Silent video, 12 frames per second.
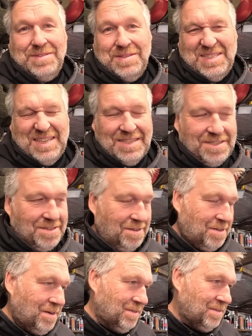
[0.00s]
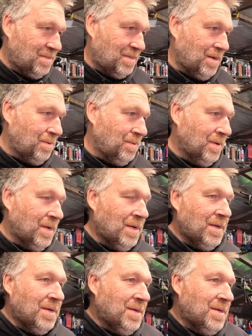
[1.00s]
the discs are gone. So
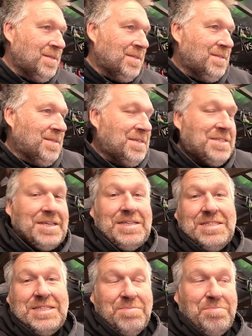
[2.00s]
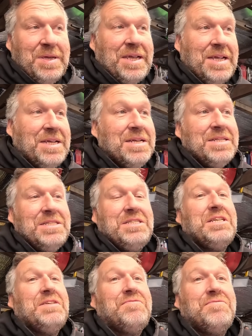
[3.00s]
there seems to be
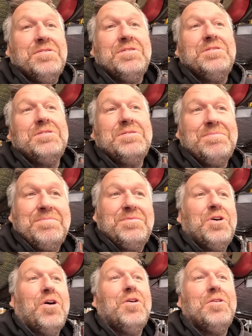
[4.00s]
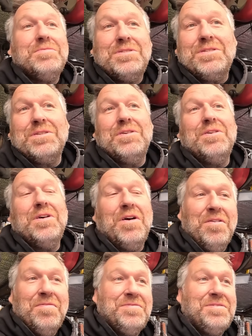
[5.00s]
different types
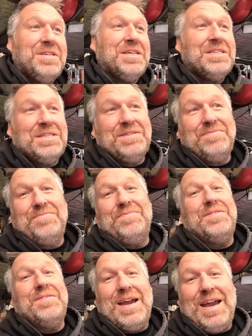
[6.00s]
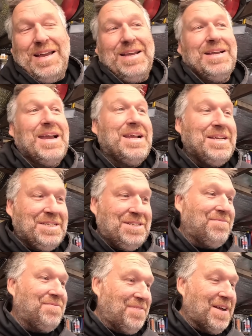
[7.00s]
of discs for that age
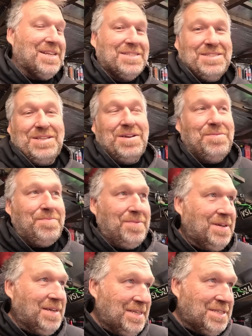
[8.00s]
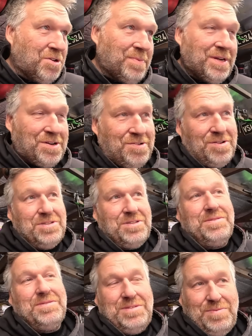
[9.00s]
of van. So he's coming
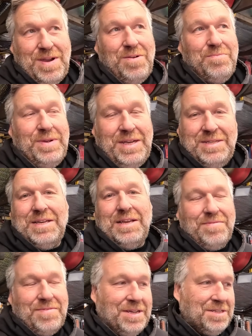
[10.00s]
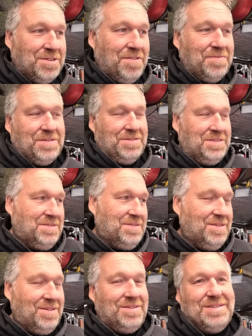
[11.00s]
across to help me take things off, because
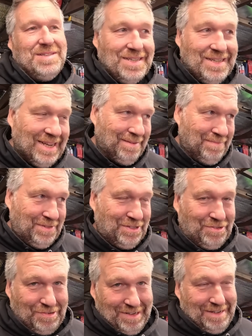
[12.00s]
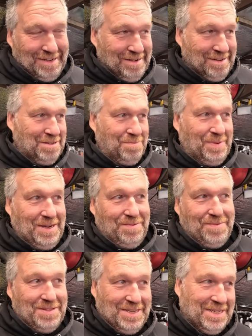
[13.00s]
I am struggling a little
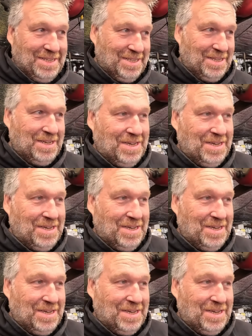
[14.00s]
bit with these